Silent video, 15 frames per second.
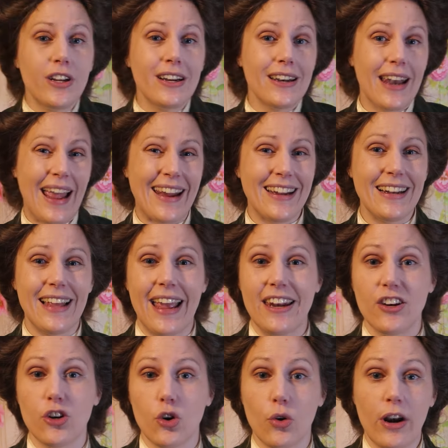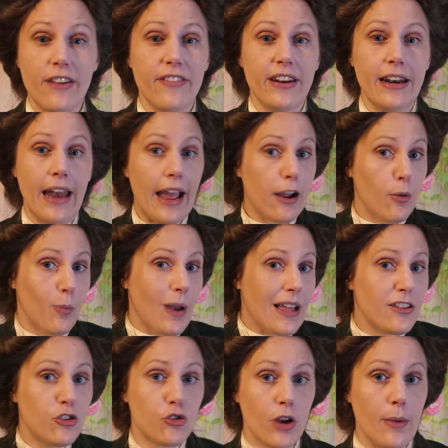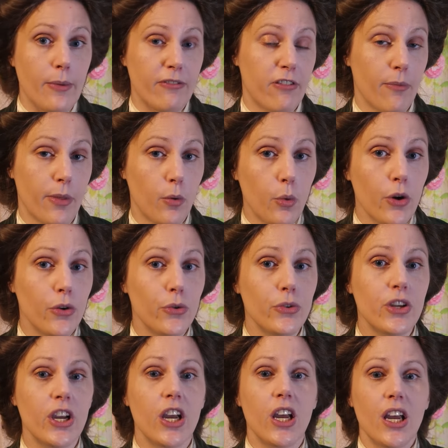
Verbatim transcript: coagulated, or even lack of blood streaming from the wound.